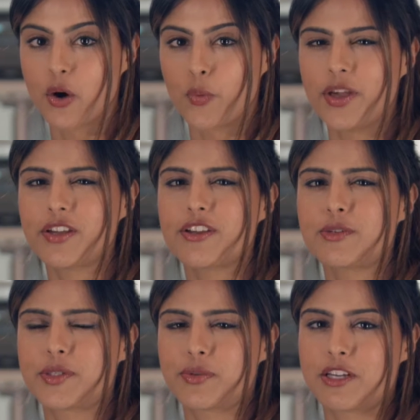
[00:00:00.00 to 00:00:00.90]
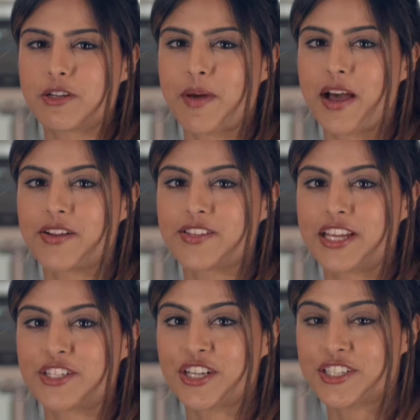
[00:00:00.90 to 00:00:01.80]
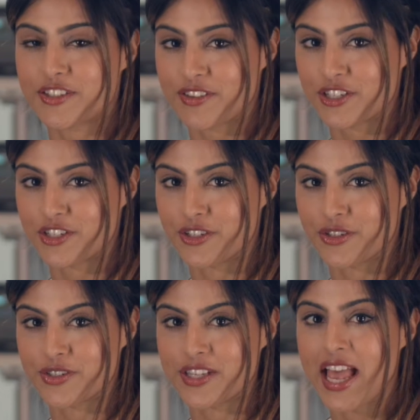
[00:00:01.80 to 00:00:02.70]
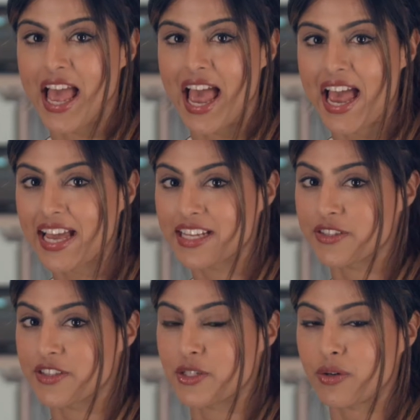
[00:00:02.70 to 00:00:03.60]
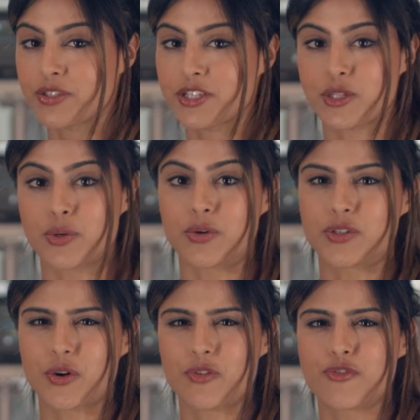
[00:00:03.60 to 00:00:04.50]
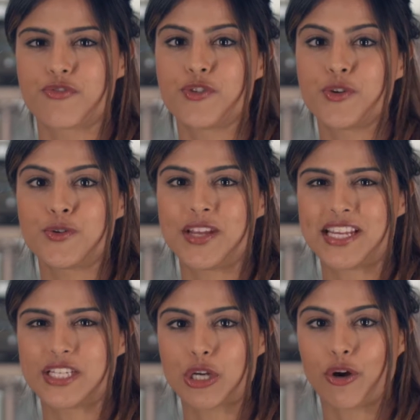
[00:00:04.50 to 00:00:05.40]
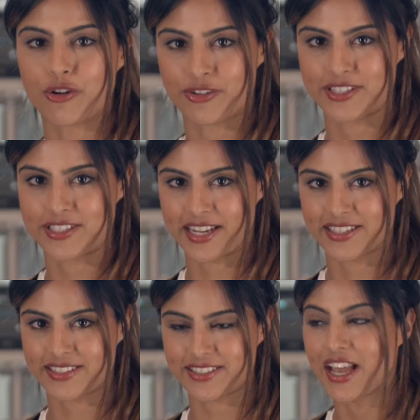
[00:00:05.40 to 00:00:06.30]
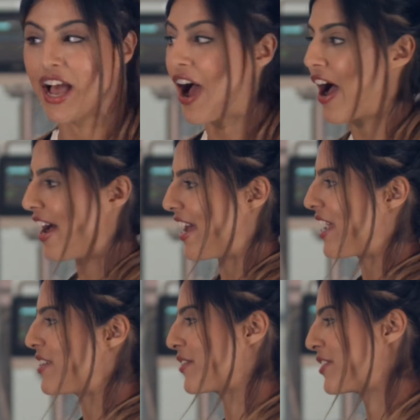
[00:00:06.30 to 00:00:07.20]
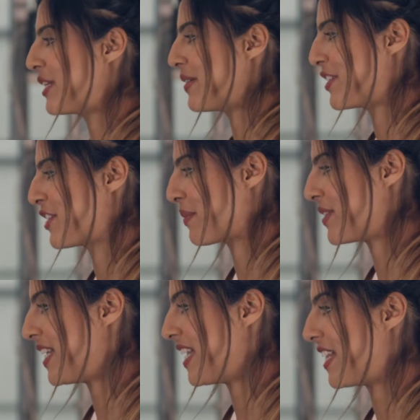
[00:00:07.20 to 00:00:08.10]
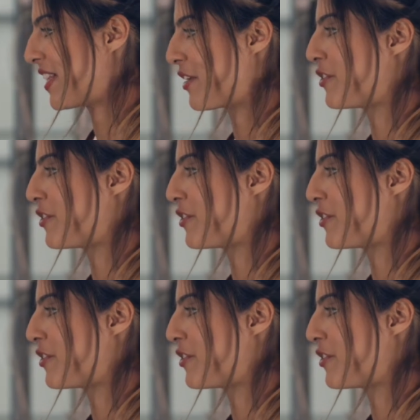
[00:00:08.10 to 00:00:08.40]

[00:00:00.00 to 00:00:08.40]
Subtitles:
We're going to be talking about digestive issues and the doctor's thoughts on food intolerance tests. Hi, Dr. Louis Chaptini. Thank you